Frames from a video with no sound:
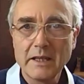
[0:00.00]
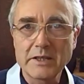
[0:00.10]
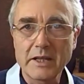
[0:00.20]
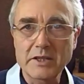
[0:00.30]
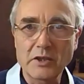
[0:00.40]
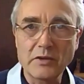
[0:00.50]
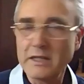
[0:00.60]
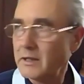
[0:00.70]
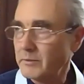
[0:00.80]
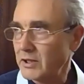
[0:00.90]
So that's a great
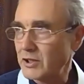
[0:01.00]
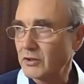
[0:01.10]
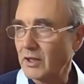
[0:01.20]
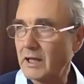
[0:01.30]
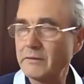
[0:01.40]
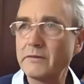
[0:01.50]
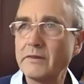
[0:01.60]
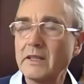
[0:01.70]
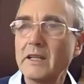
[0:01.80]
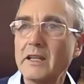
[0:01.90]
image, your life
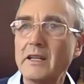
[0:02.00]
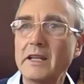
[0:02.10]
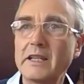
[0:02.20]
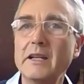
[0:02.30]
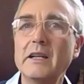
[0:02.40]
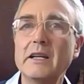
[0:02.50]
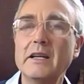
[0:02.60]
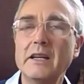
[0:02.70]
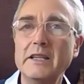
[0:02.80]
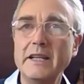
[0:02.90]
like
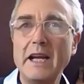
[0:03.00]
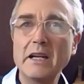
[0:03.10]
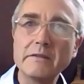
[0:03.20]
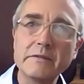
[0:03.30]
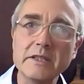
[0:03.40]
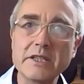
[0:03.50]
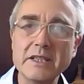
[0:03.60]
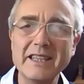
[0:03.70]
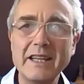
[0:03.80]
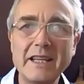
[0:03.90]
an elephant
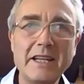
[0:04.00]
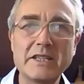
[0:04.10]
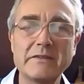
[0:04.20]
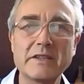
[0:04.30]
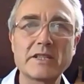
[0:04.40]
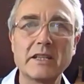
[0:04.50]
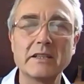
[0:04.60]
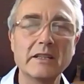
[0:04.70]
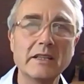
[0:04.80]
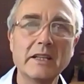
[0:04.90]
in the heat of the
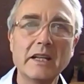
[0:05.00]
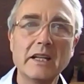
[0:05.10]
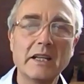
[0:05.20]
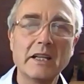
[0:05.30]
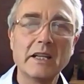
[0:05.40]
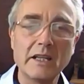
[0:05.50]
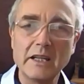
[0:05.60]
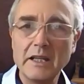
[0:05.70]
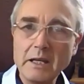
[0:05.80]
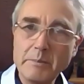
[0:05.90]
sun,
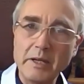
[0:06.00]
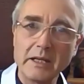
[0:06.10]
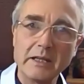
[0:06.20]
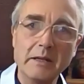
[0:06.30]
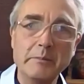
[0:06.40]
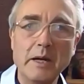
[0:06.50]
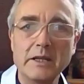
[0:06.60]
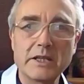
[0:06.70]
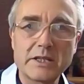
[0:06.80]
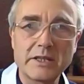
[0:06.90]
leaping
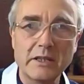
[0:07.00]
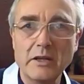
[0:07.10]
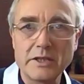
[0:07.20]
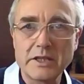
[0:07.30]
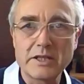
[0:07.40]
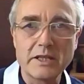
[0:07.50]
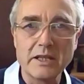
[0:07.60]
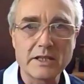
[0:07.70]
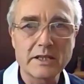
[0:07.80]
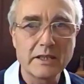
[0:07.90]
amongst the
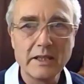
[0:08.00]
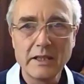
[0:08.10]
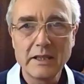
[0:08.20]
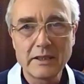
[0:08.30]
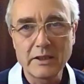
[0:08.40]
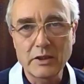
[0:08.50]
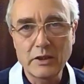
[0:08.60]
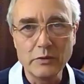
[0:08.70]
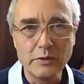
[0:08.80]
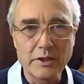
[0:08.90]
lotuses, the
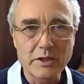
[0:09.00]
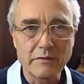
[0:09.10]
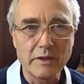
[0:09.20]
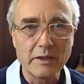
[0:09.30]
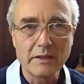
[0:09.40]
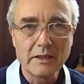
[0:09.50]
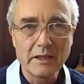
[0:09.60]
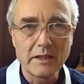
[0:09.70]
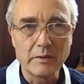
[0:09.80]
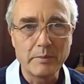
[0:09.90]
coolness of
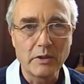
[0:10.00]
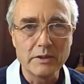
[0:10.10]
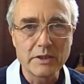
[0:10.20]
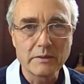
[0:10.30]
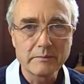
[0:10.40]
the pond.